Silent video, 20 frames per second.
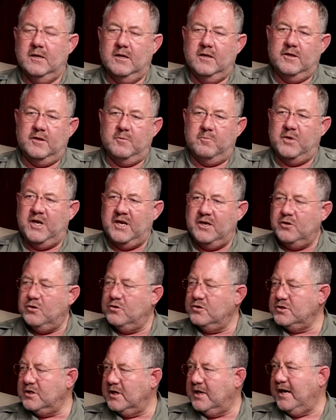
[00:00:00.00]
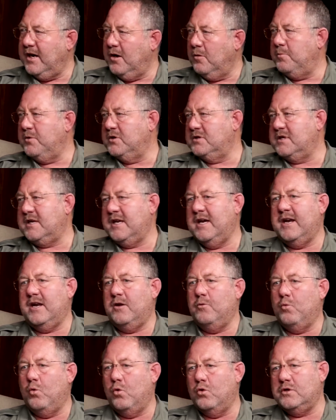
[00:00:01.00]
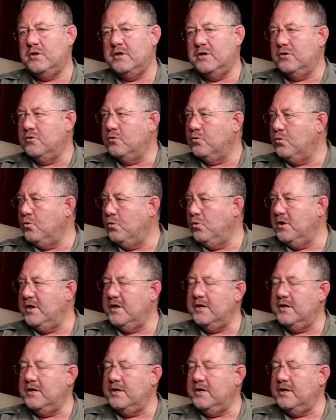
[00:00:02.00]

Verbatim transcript: The men usually help us carry water to cool it